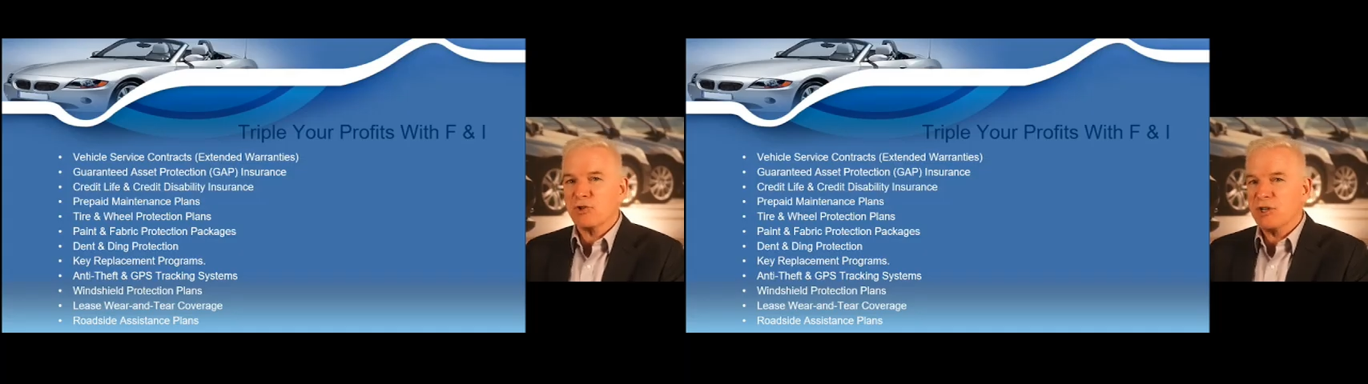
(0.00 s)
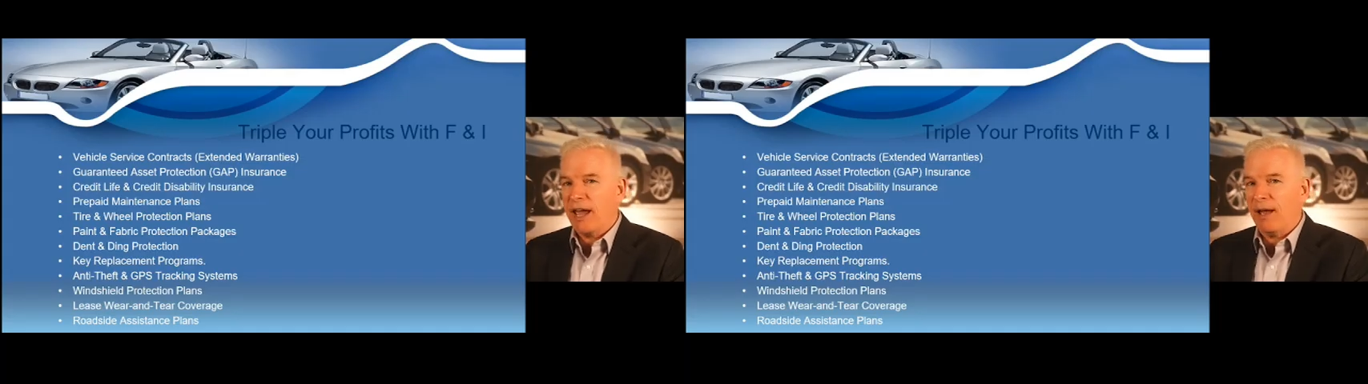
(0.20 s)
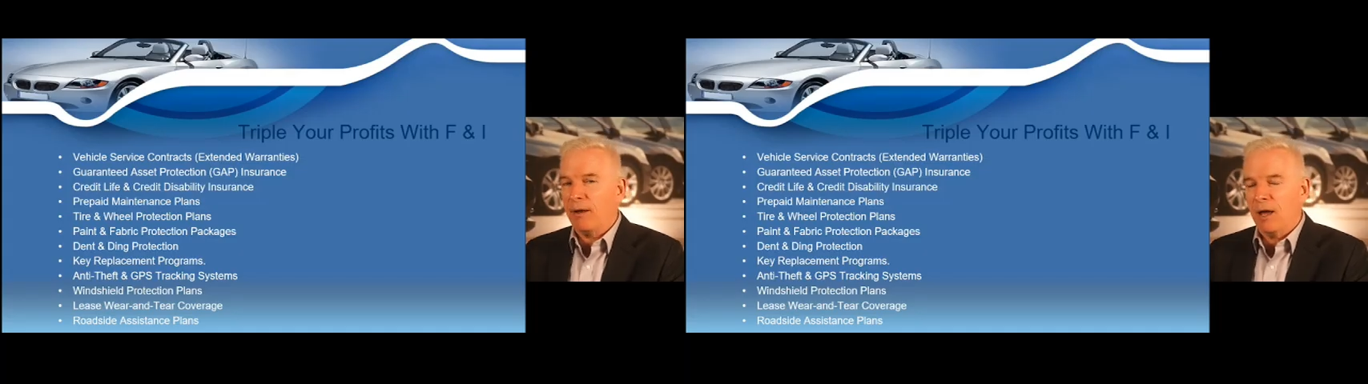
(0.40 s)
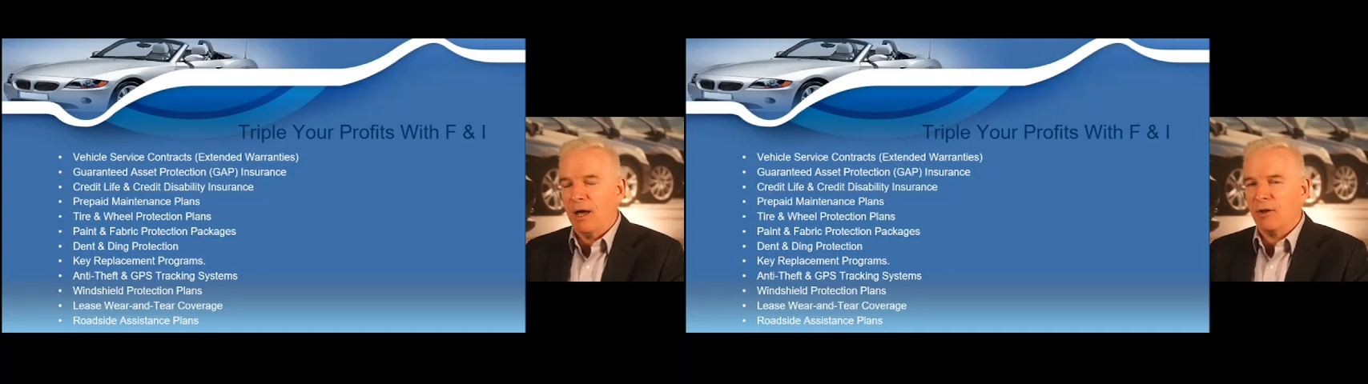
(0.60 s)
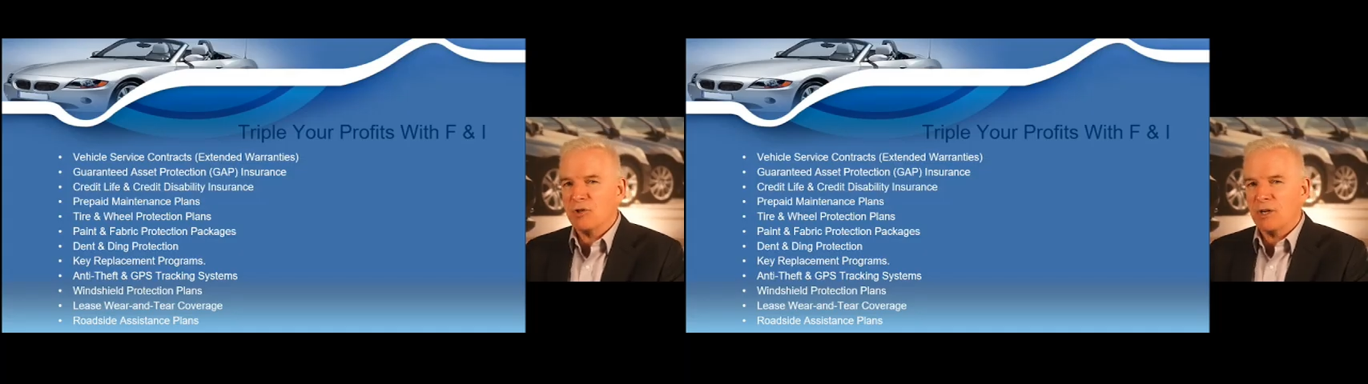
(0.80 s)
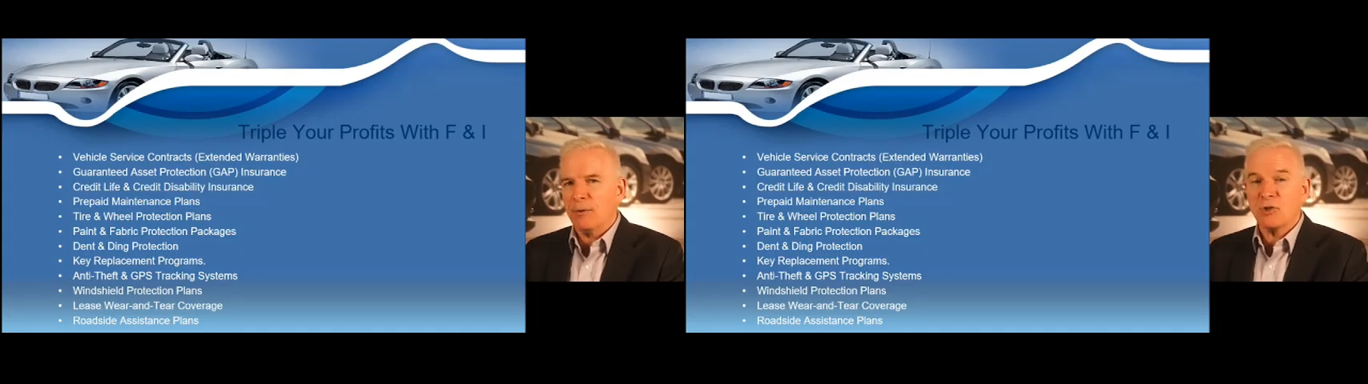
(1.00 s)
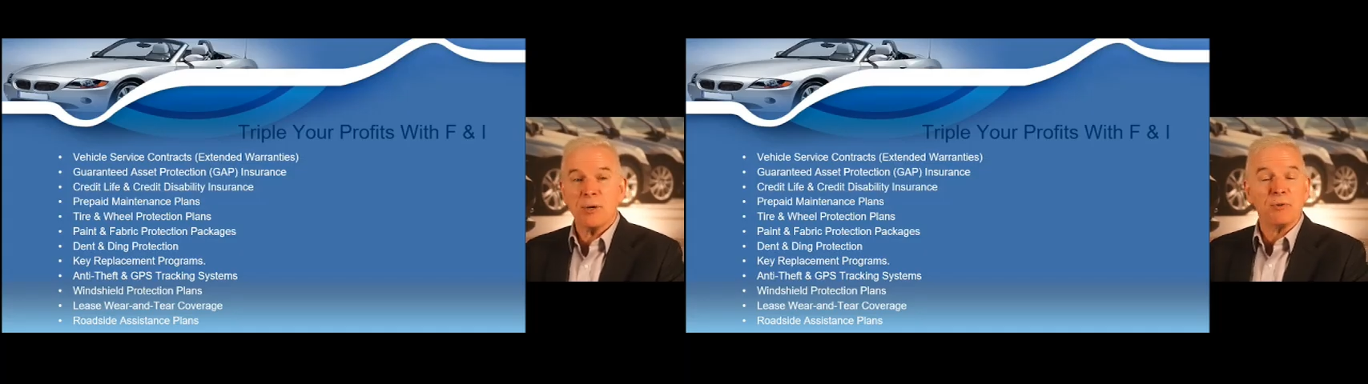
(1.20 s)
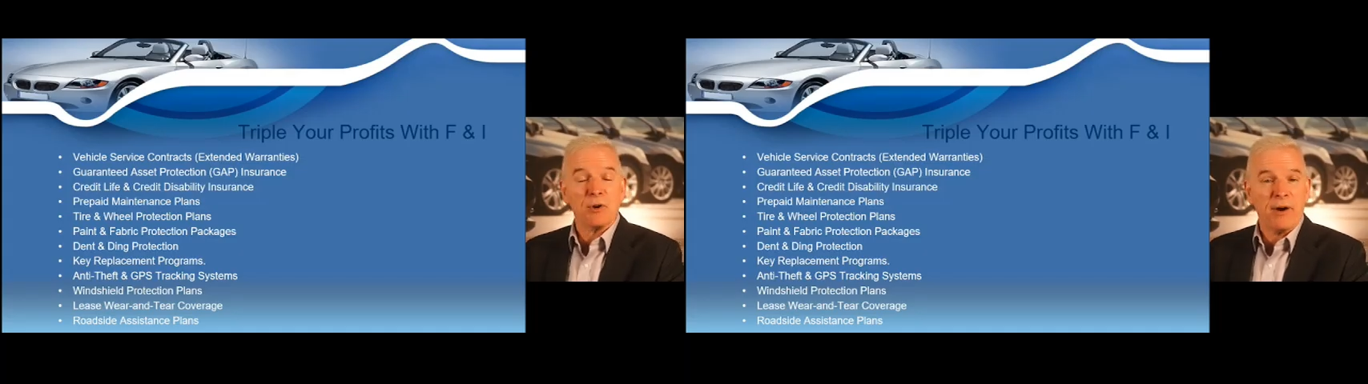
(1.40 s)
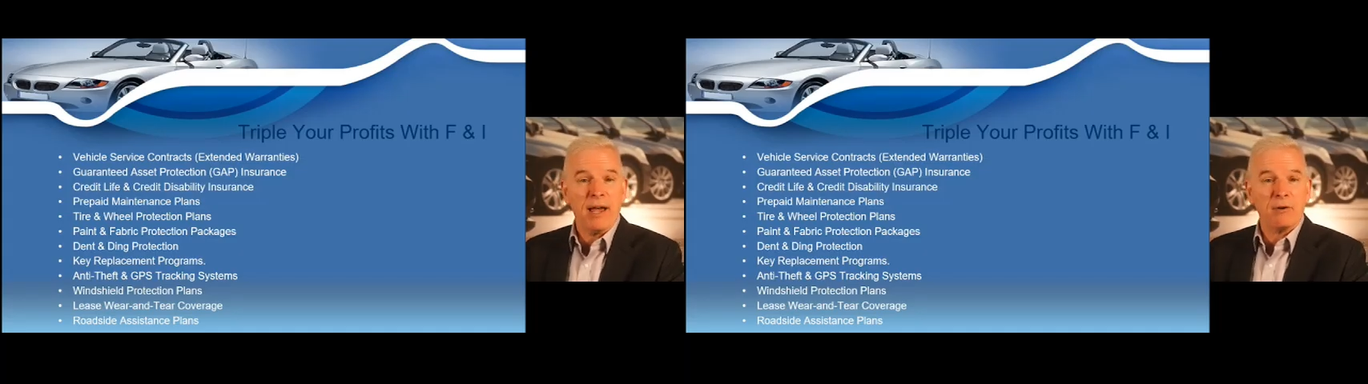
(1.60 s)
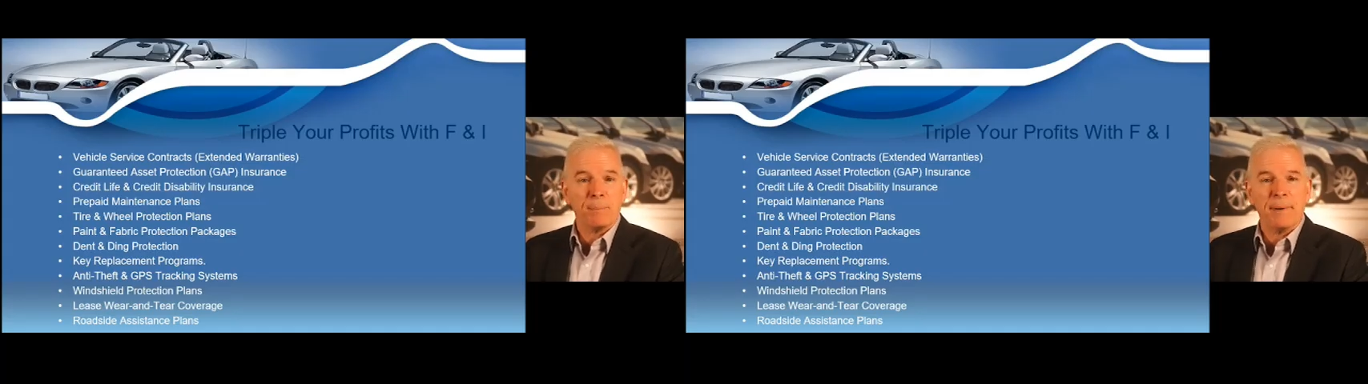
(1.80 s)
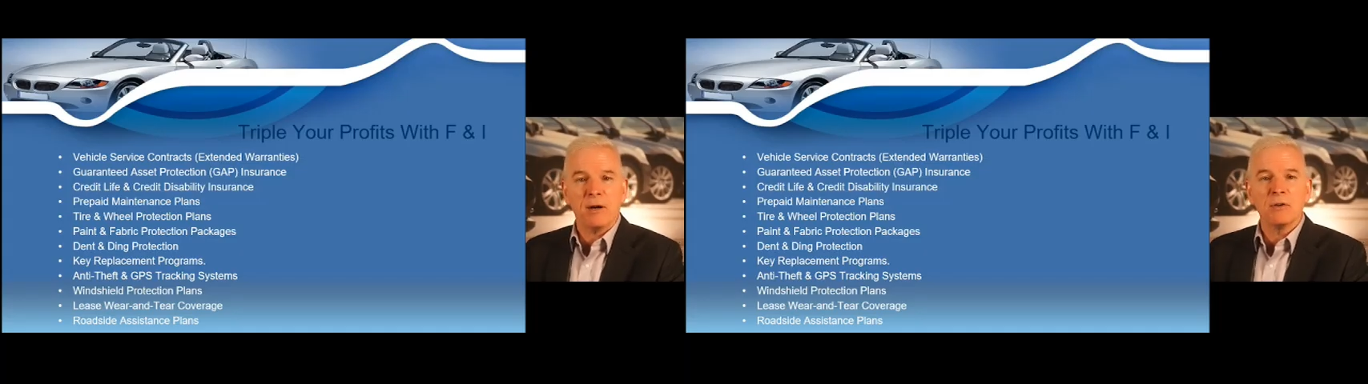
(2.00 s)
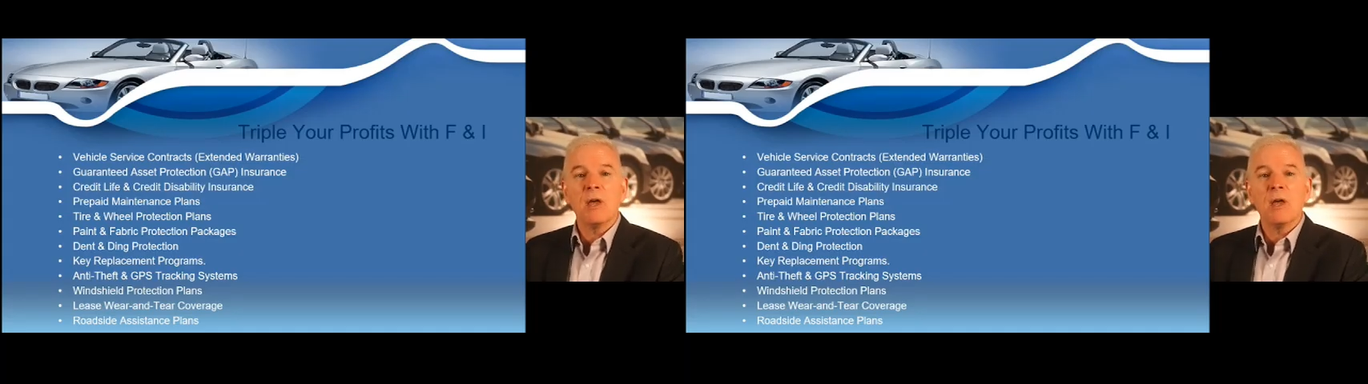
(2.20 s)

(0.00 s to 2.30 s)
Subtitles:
chips and crack repairs.